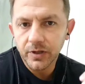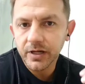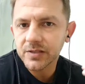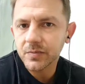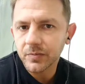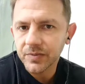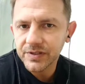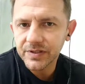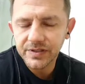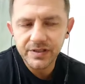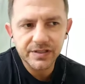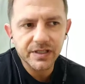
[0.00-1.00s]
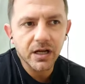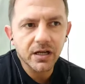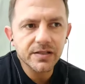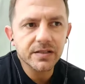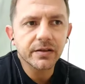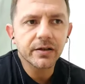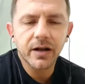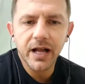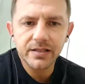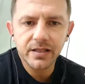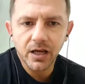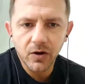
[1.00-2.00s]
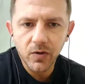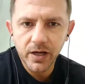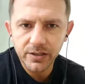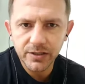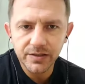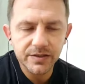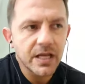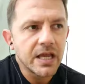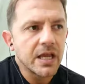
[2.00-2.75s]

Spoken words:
a lot of small businesses, constantly are asking questions